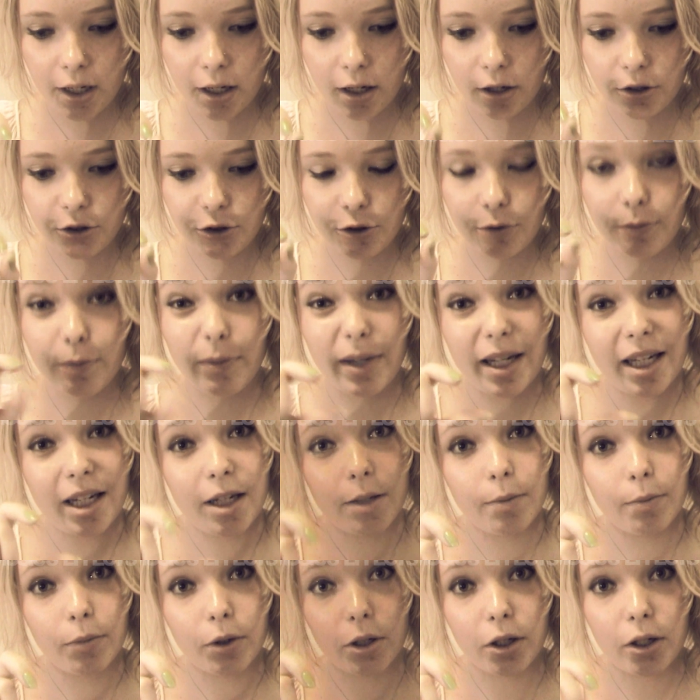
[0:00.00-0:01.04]
I'll do
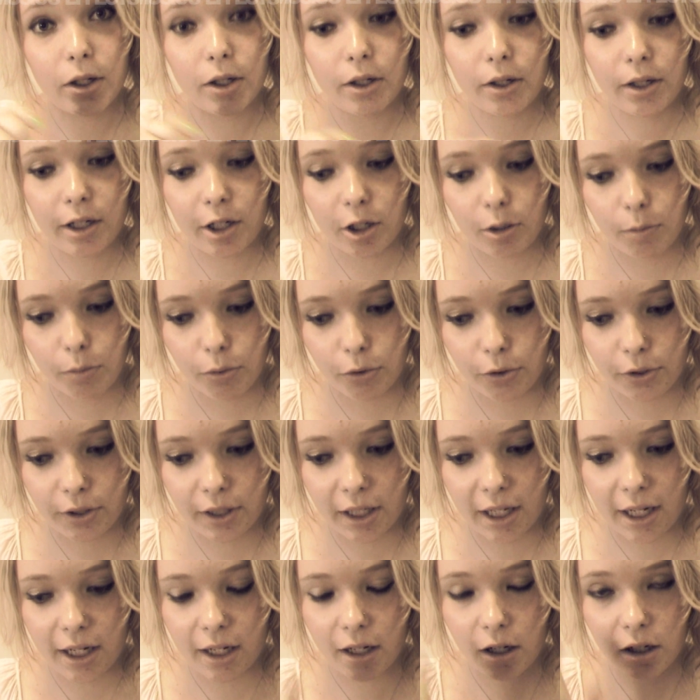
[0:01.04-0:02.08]
medium blur, and I'll
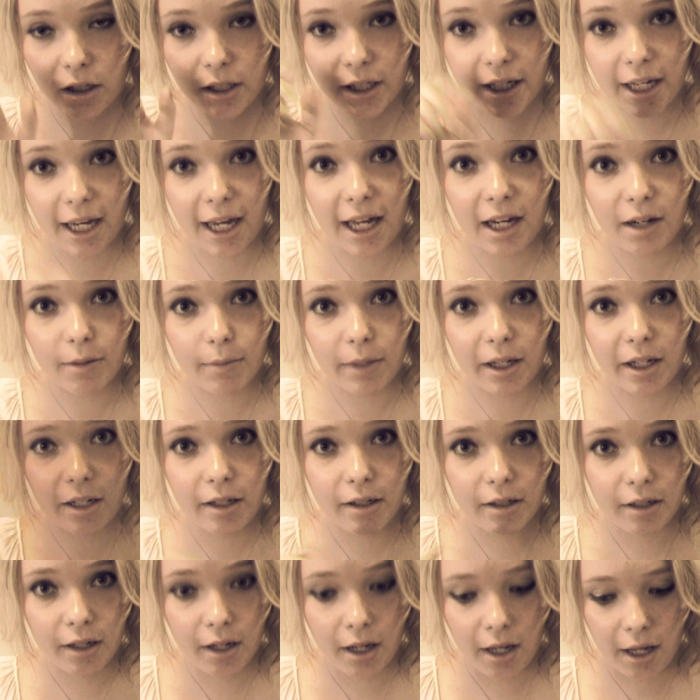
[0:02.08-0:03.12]
click
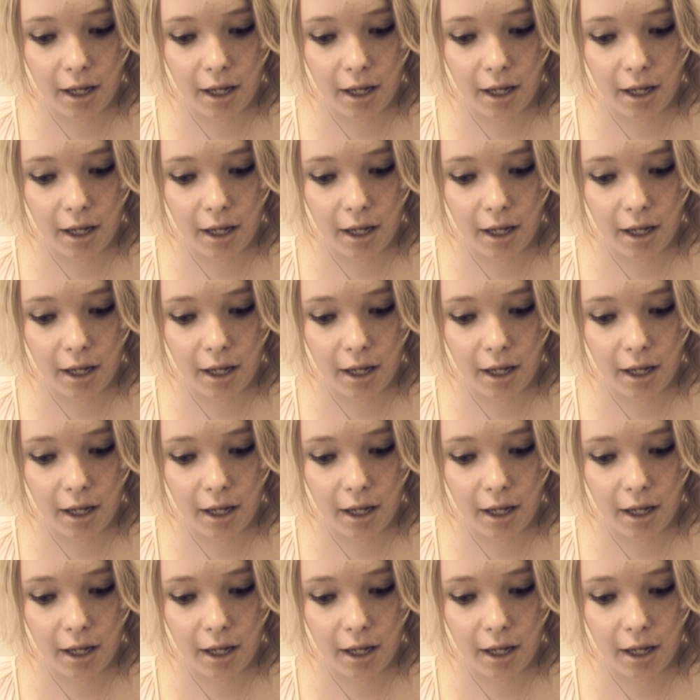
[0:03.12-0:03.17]
animate,